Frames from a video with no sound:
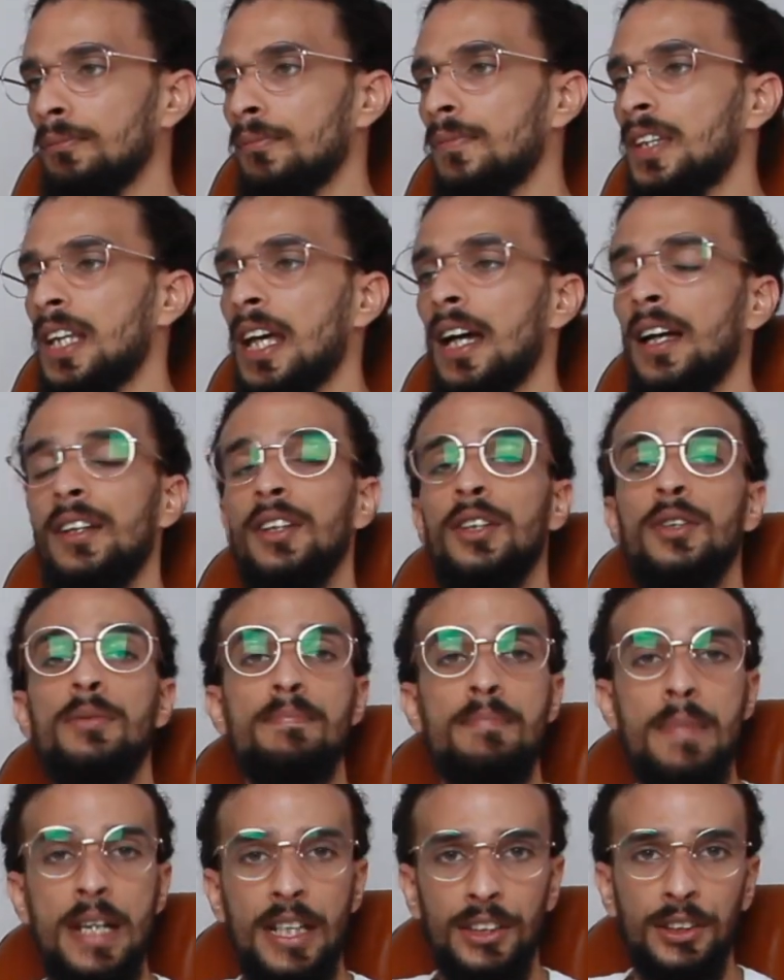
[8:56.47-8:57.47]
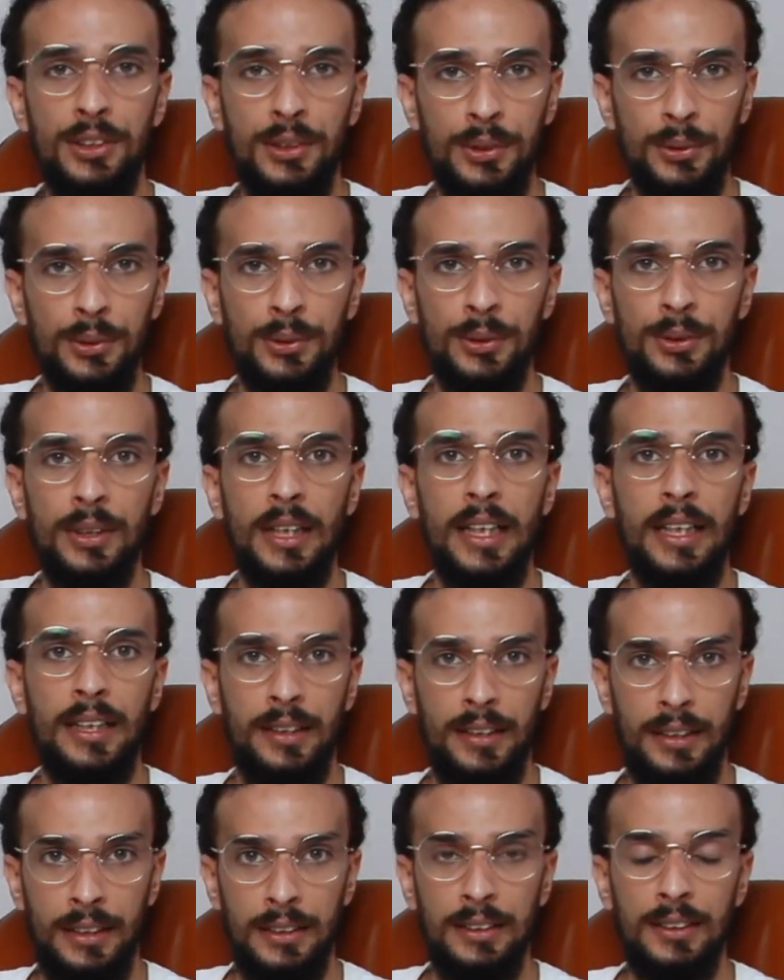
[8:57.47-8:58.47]
that you make sure
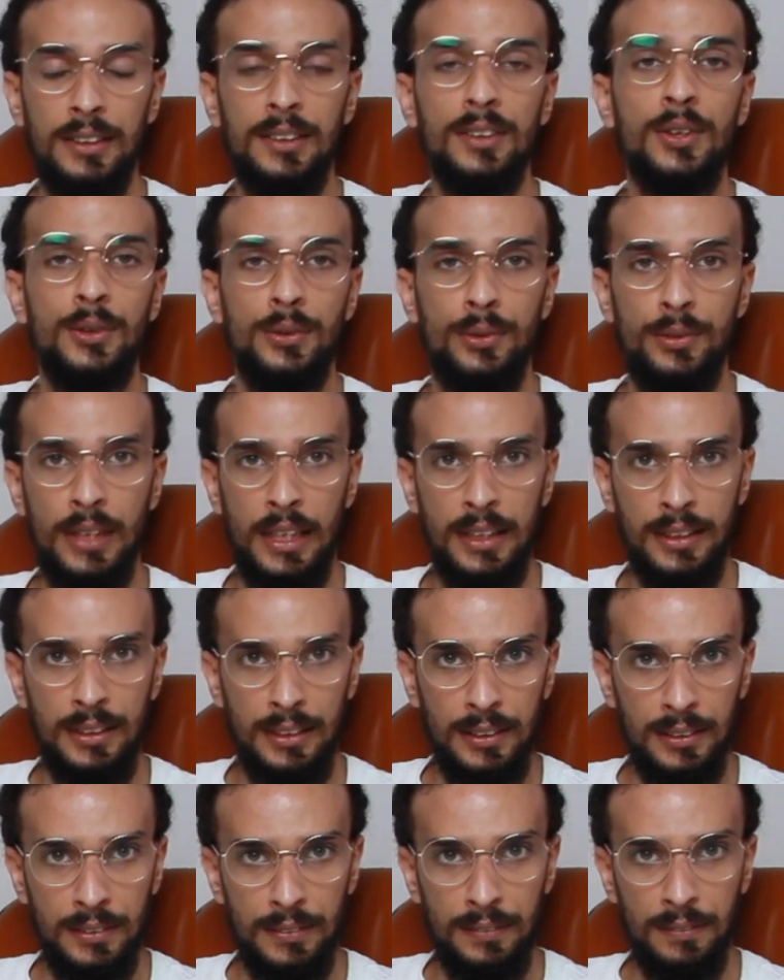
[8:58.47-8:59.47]
it is correct.